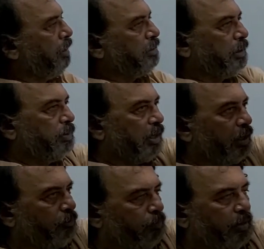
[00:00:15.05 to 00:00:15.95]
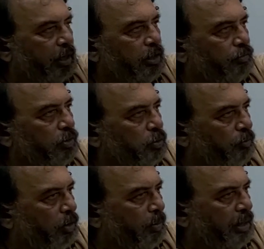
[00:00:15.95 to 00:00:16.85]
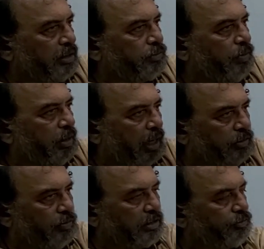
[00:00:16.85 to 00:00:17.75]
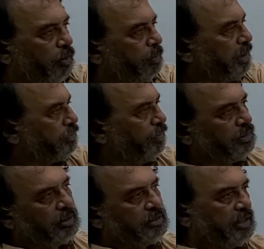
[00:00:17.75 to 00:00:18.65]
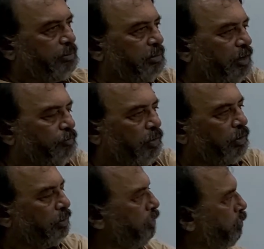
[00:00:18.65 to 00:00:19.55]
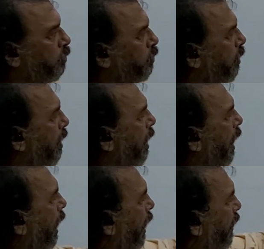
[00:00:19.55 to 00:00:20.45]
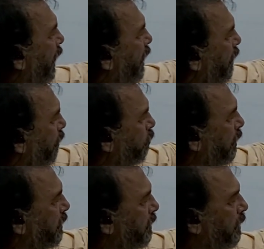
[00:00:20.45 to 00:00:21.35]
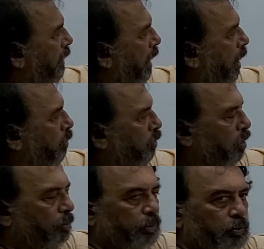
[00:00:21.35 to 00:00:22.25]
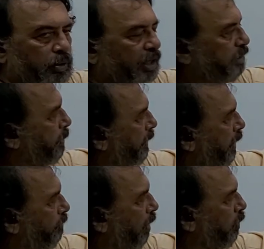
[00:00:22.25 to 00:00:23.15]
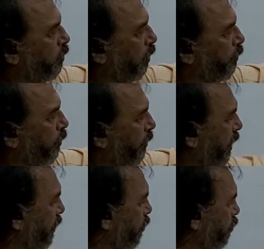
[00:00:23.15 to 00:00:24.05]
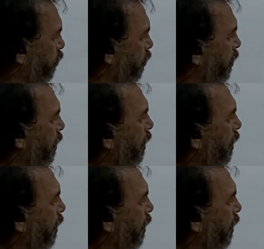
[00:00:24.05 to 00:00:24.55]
Similarly, equal to for -1 as well as for +1. Same thing for u2, and that gives us how to compute expected values of u1 and u2.